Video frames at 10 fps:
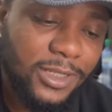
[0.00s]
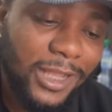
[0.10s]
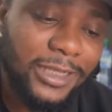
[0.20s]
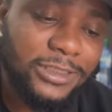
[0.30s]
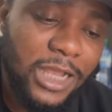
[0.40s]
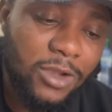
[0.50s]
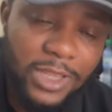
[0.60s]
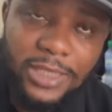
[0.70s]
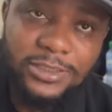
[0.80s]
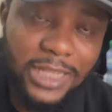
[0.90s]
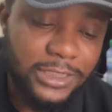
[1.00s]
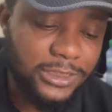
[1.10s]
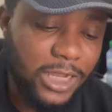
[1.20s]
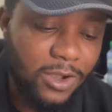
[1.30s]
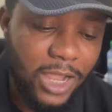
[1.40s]
That is
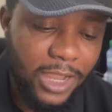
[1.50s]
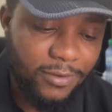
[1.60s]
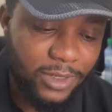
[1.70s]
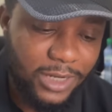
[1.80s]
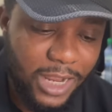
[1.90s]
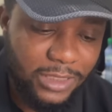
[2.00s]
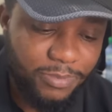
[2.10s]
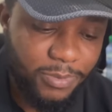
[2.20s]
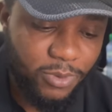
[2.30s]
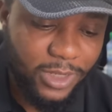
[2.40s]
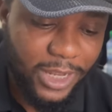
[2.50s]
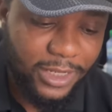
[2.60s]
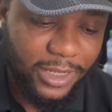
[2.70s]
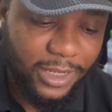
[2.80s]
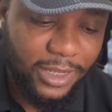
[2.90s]
how I regard people
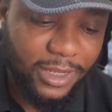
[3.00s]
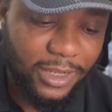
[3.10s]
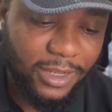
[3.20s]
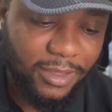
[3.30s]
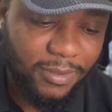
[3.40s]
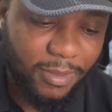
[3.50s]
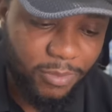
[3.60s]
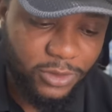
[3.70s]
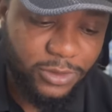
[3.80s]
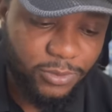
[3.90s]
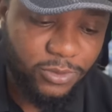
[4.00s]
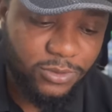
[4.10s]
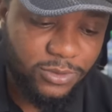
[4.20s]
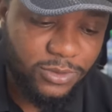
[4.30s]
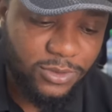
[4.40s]
like Portable,
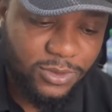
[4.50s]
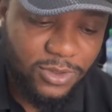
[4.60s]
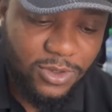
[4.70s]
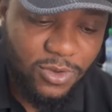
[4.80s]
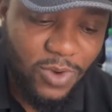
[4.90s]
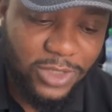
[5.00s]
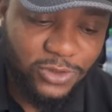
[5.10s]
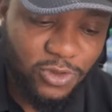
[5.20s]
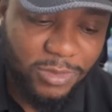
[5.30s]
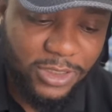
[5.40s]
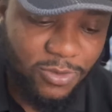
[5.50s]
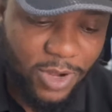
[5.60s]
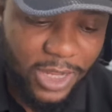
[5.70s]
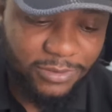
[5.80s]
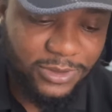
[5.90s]
who has so many
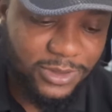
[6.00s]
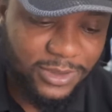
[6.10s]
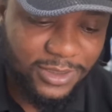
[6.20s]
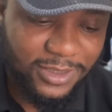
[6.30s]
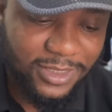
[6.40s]
wives.